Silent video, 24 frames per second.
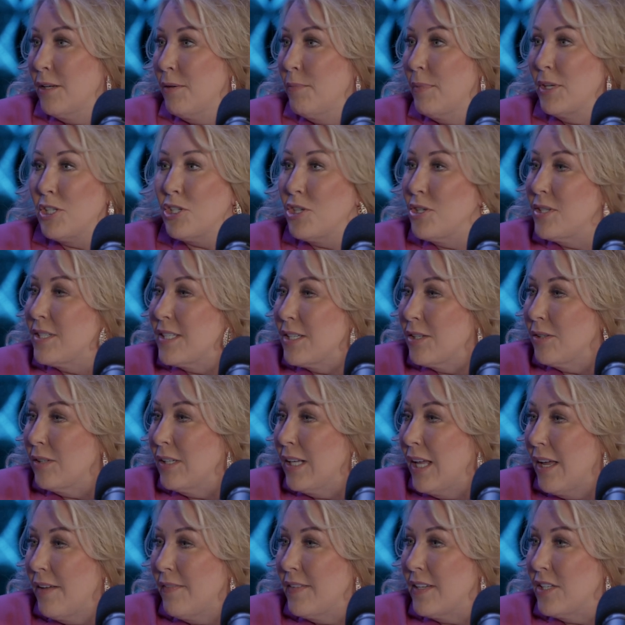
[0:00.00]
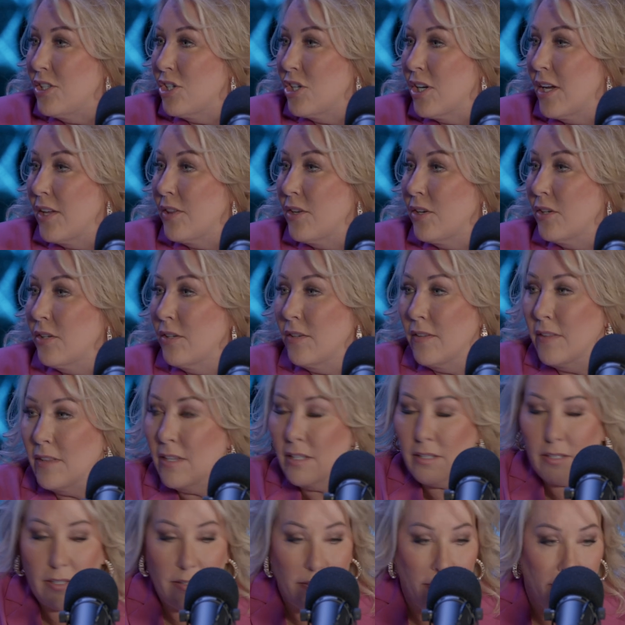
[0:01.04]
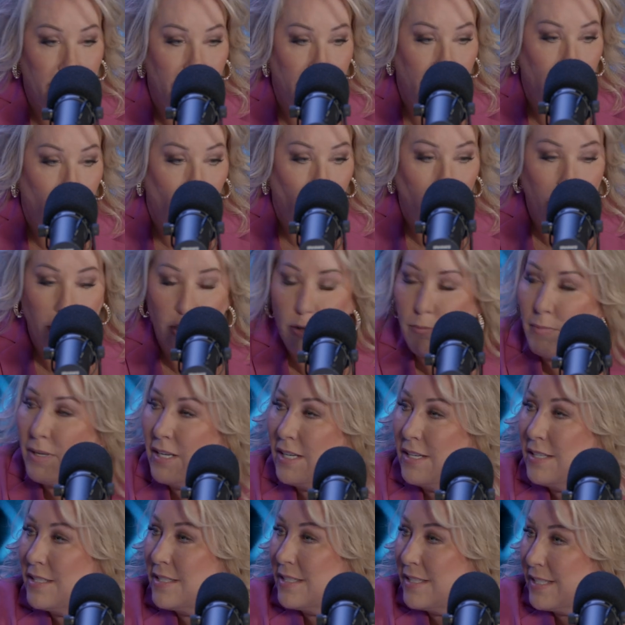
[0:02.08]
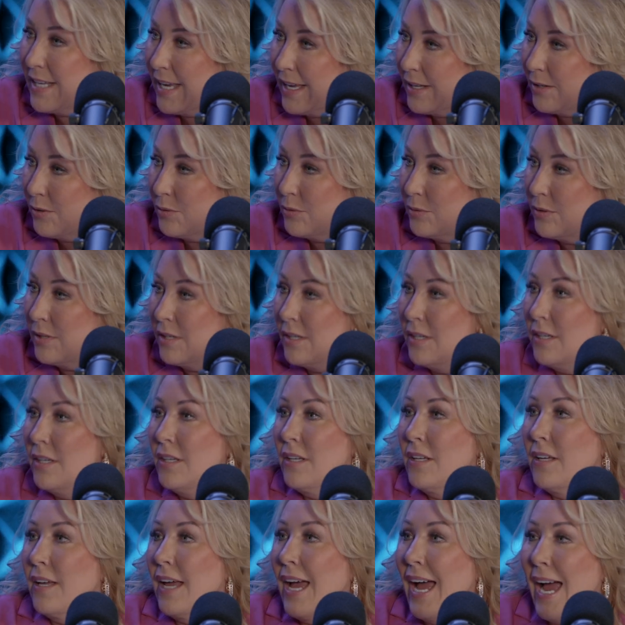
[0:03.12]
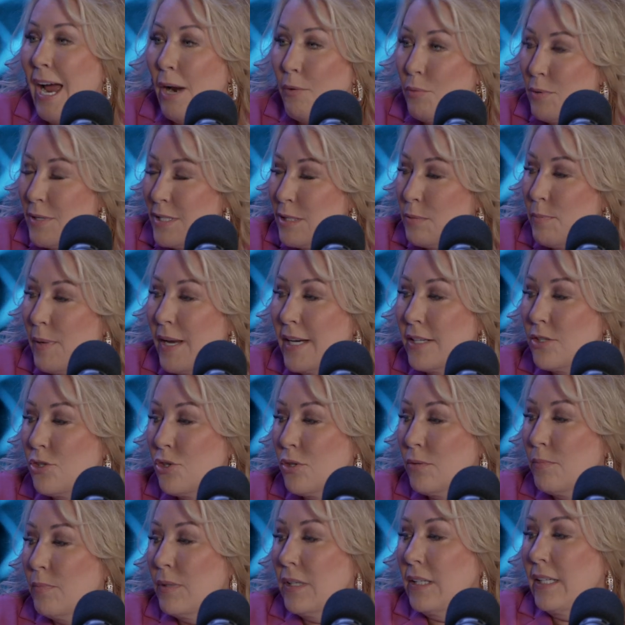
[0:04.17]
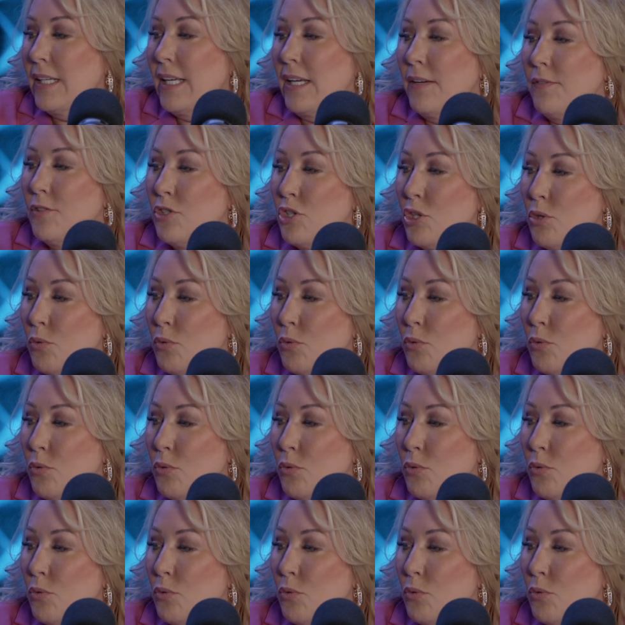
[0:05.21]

but you still love each other. The argument is settled. I respect your beliefs,